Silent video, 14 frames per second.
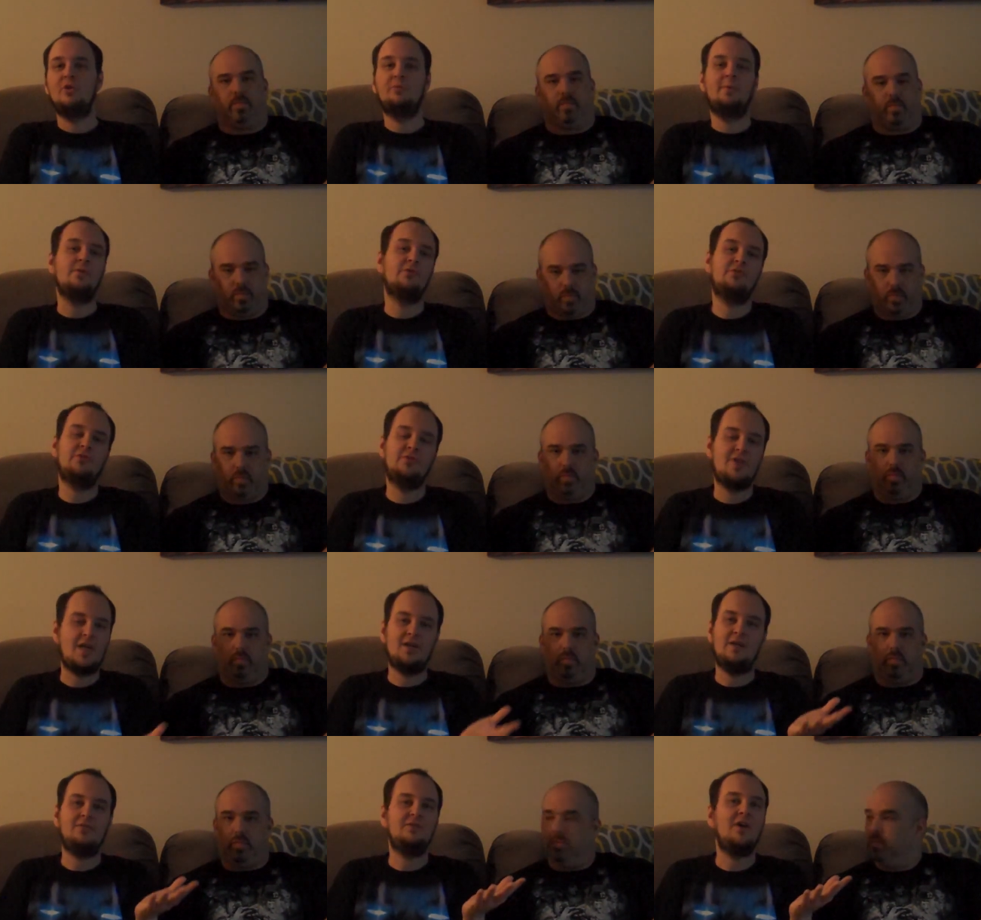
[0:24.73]
Speaker 1: weeks, but there's just not
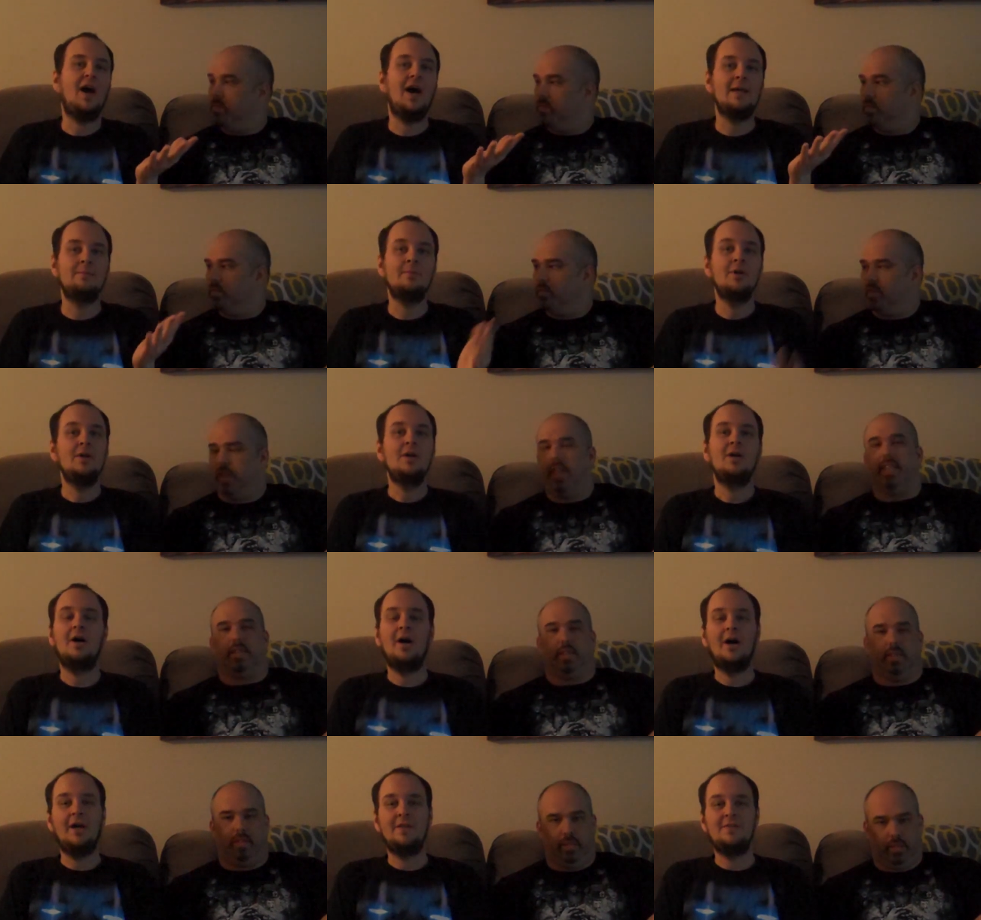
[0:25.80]
enough time yes.
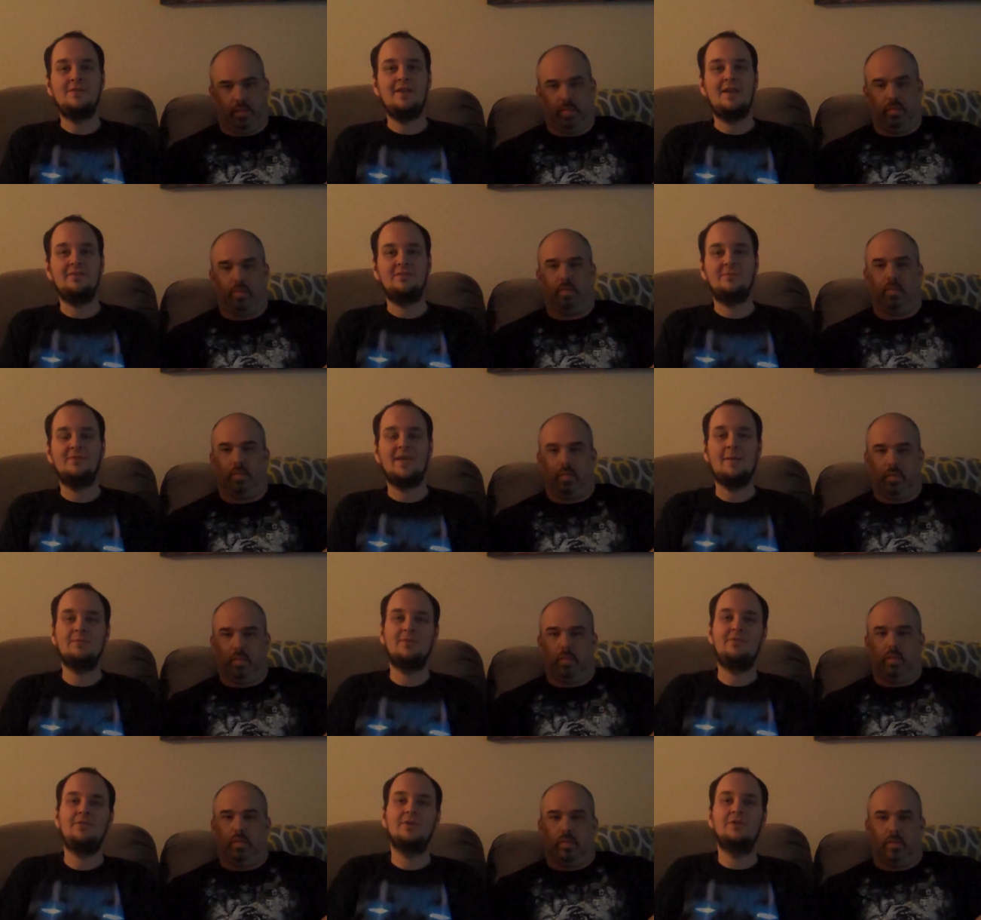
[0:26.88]
uh, in the day sometimes,
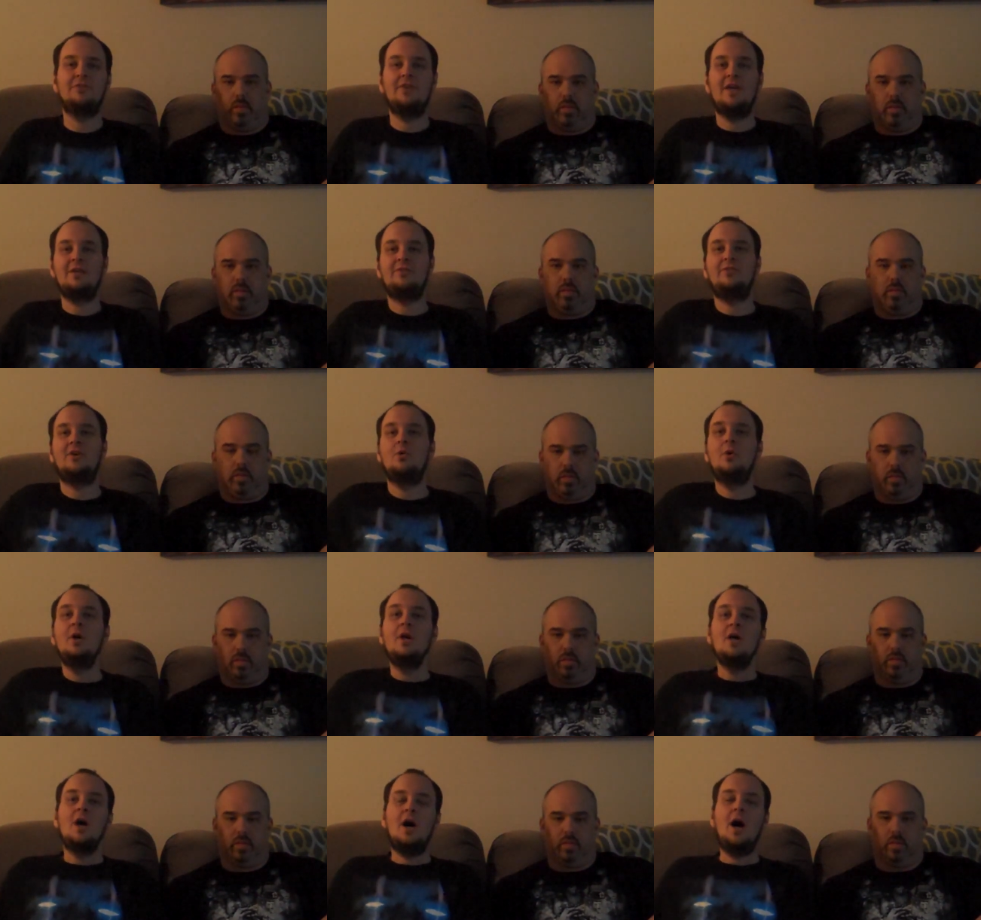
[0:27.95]
it feels like. So
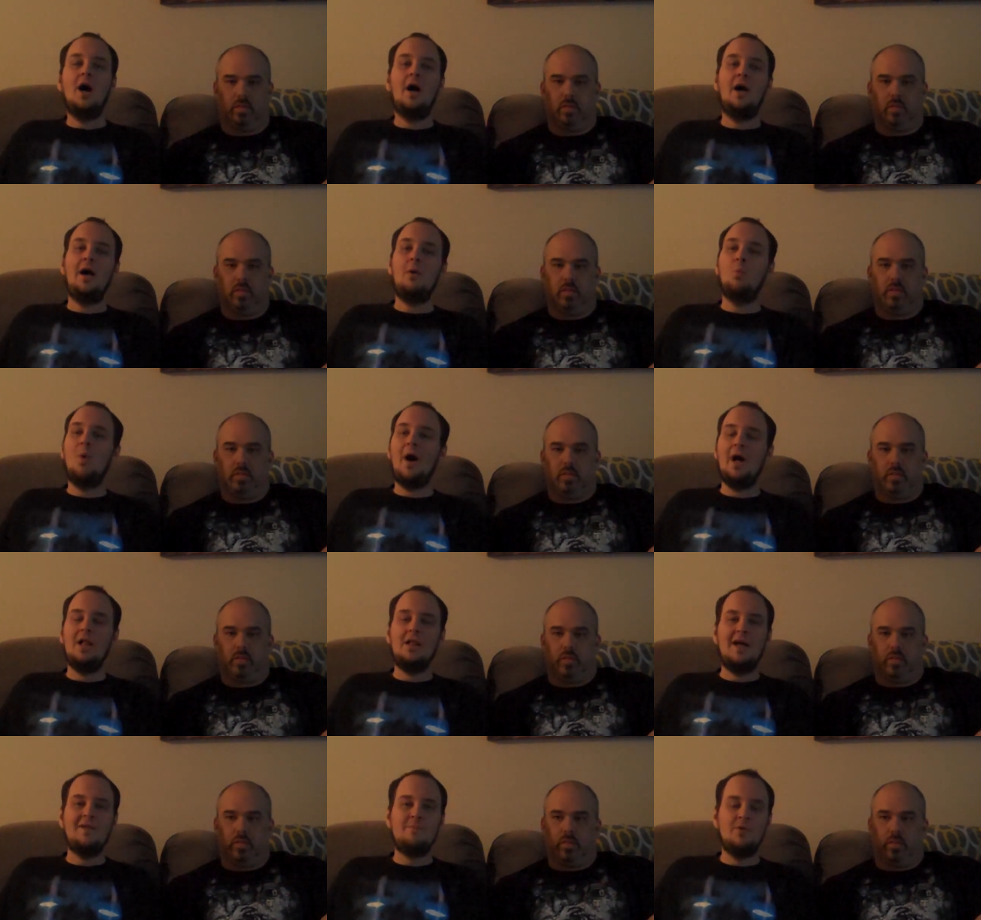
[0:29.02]
uh, while
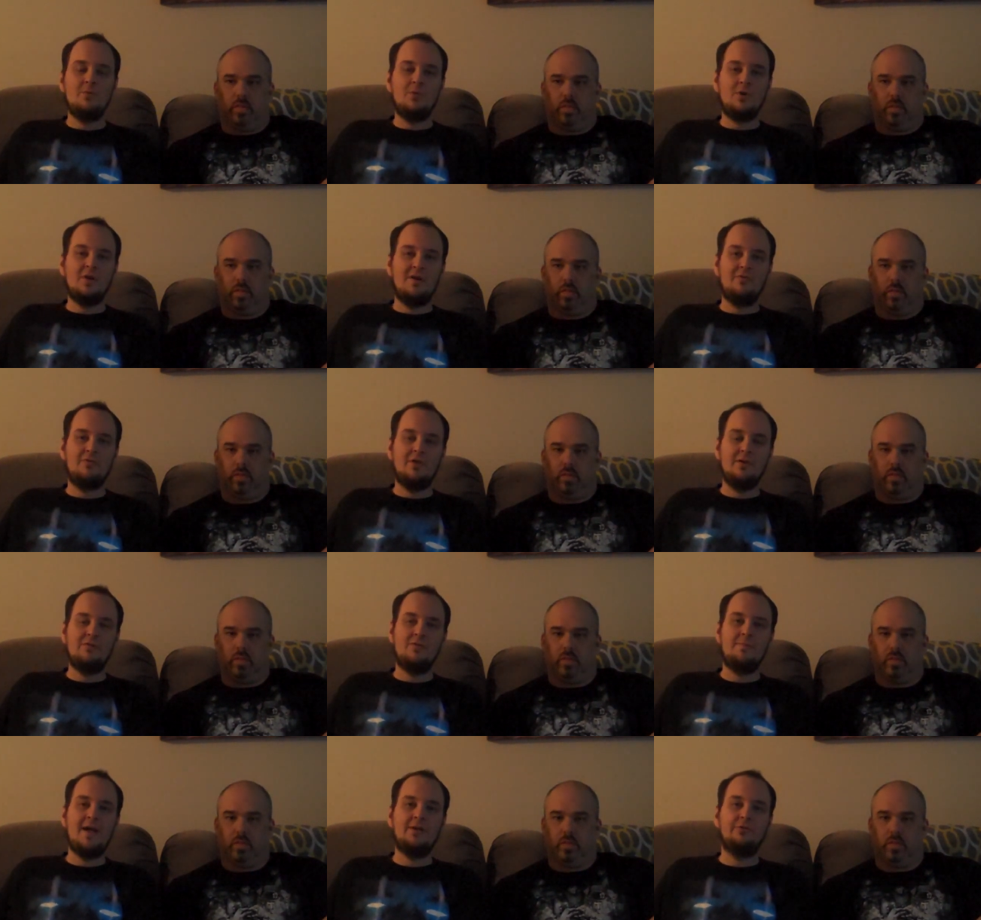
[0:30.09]
I've been recovering
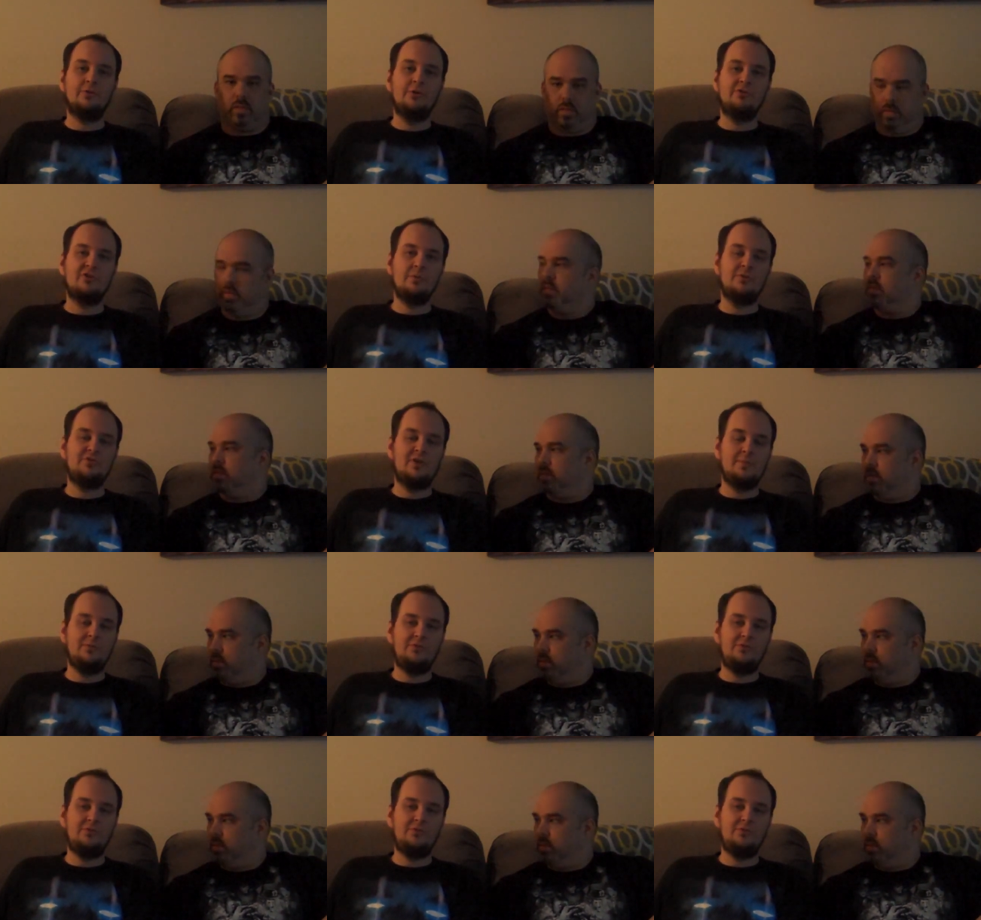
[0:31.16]
from back surgery, which I'm